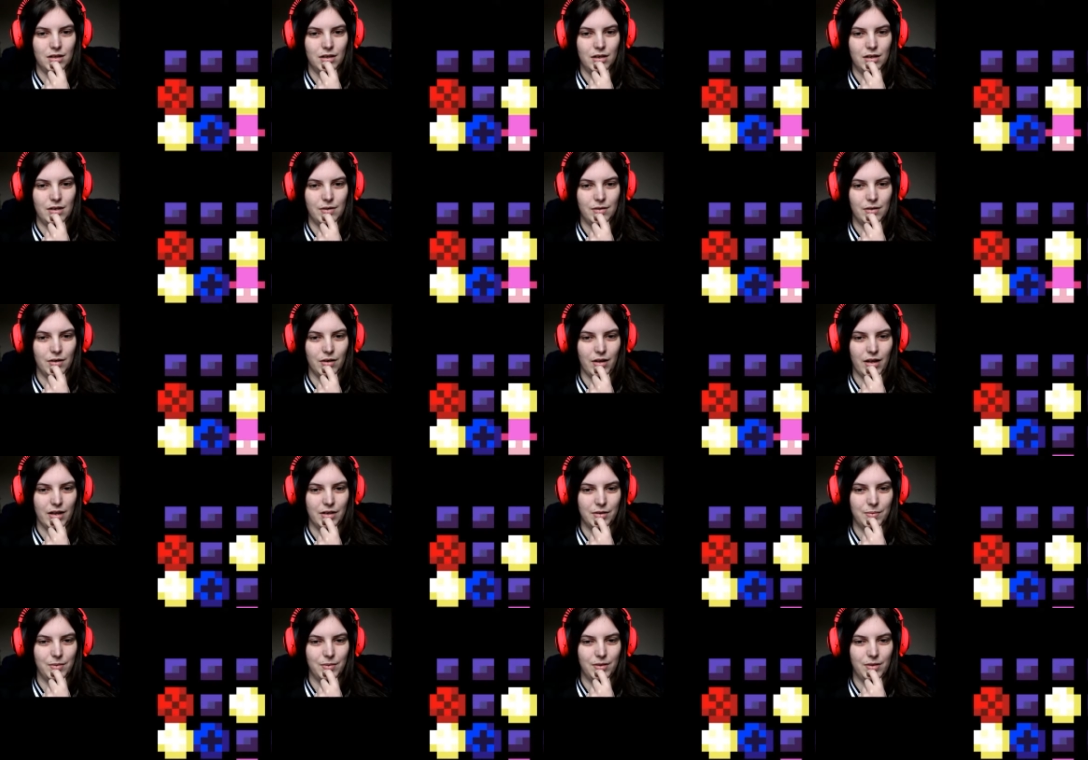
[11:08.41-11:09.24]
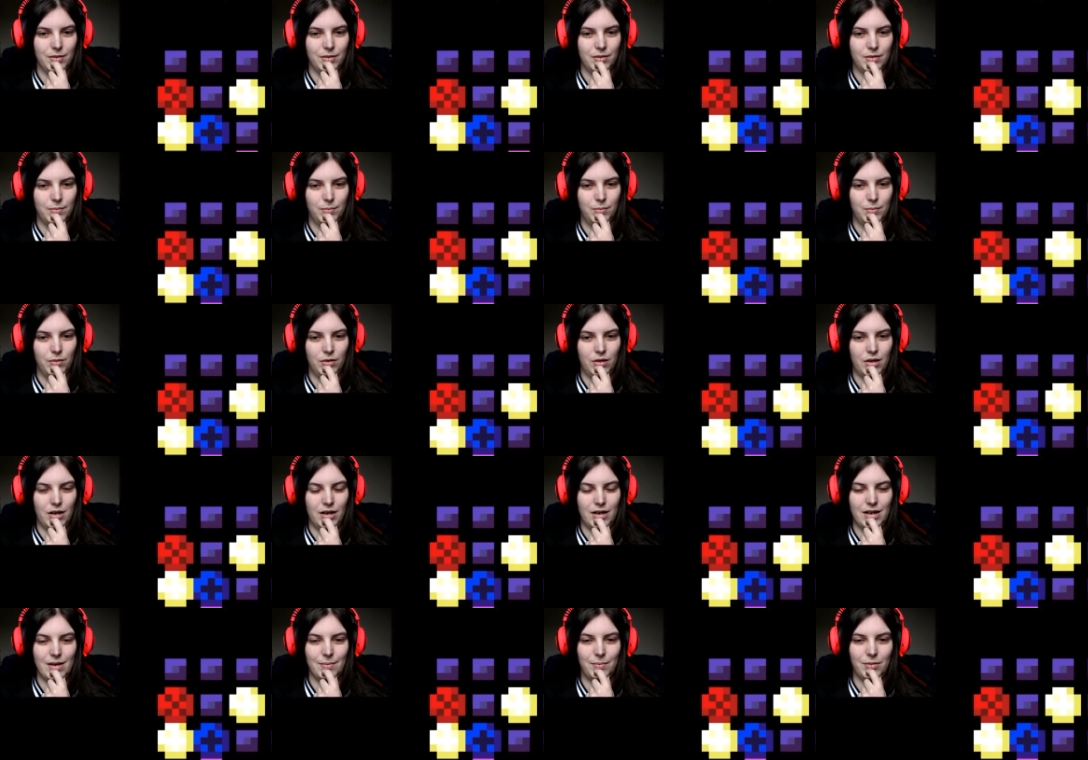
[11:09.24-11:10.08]
Okay, let's put the blue,
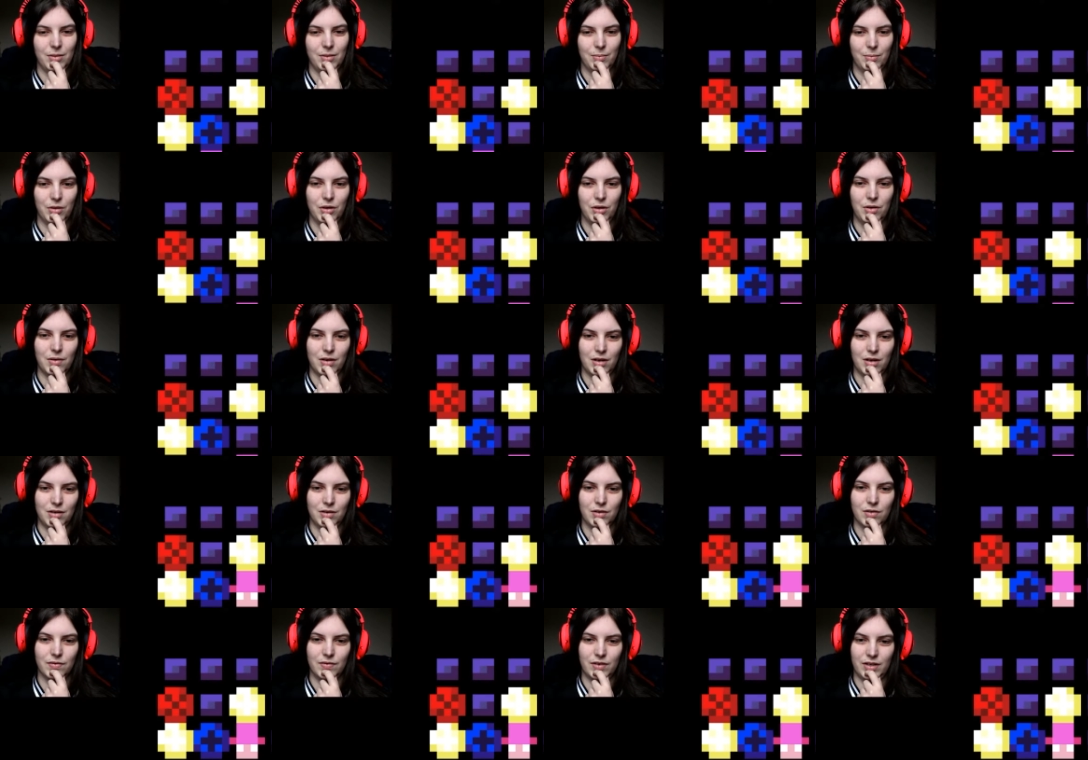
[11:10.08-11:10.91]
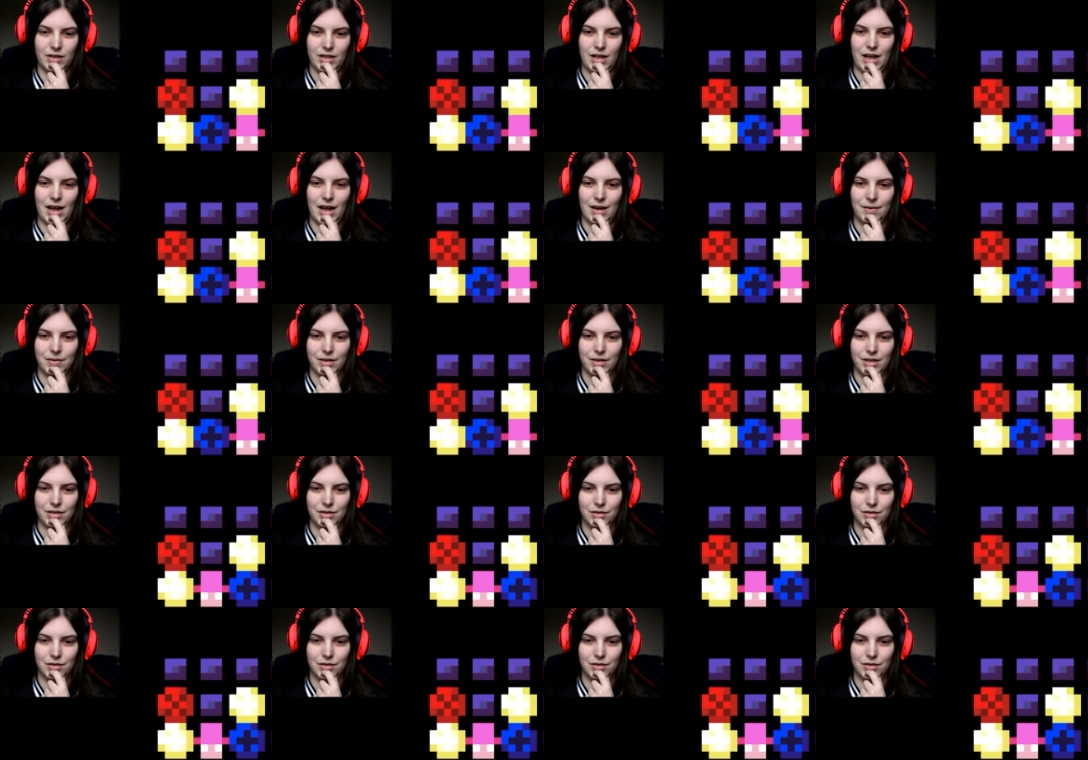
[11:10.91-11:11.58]
I need to put the blue one over that way.